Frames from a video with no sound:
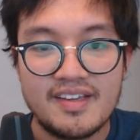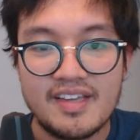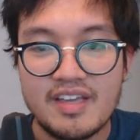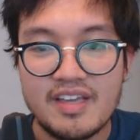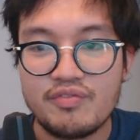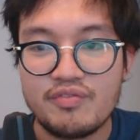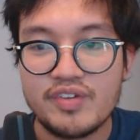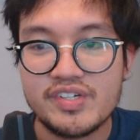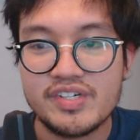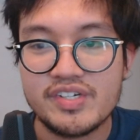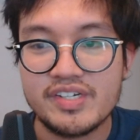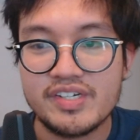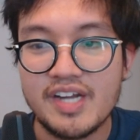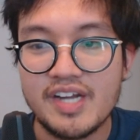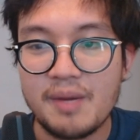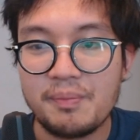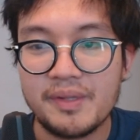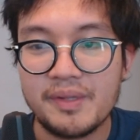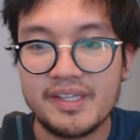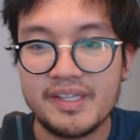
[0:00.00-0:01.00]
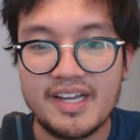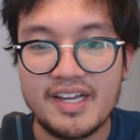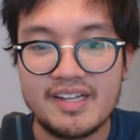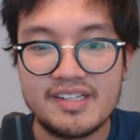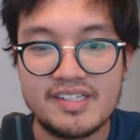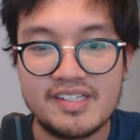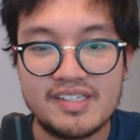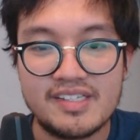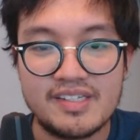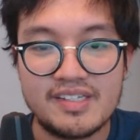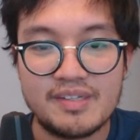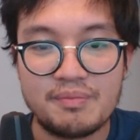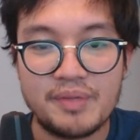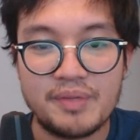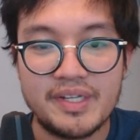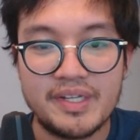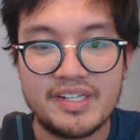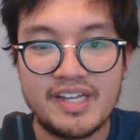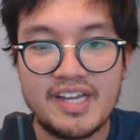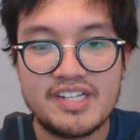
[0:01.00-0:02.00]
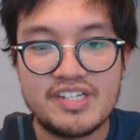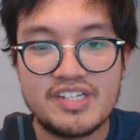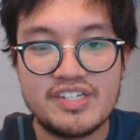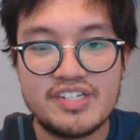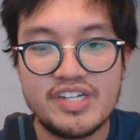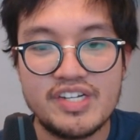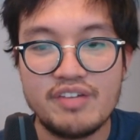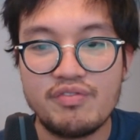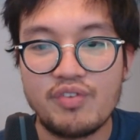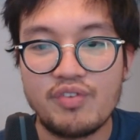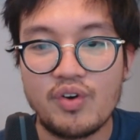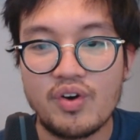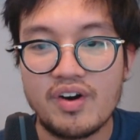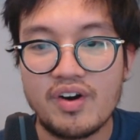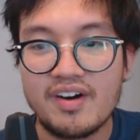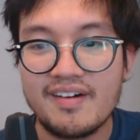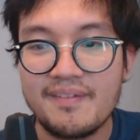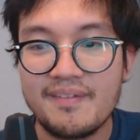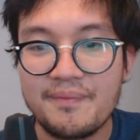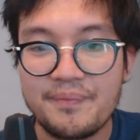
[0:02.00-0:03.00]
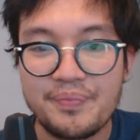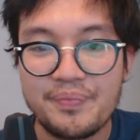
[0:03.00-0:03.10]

If Fischer did not play that, he played knight to g4,